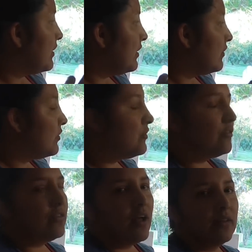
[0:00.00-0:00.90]
you can also do
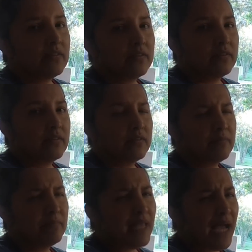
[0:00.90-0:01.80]
salt,
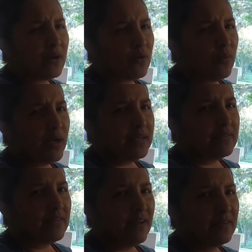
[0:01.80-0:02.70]
black or
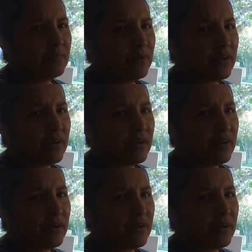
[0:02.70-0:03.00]
white salt.